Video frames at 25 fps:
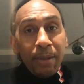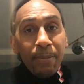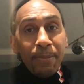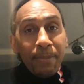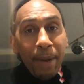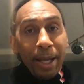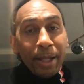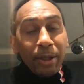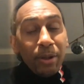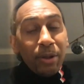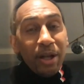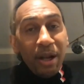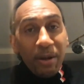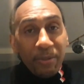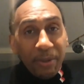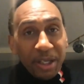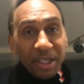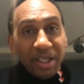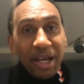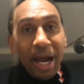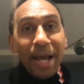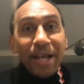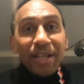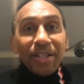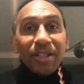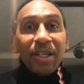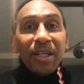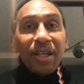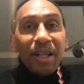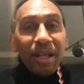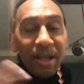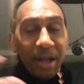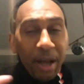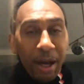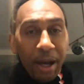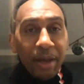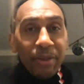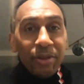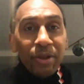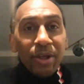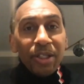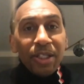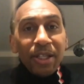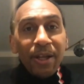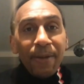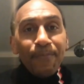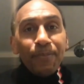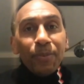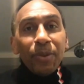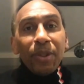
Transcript: Michael Eric Dyson and others.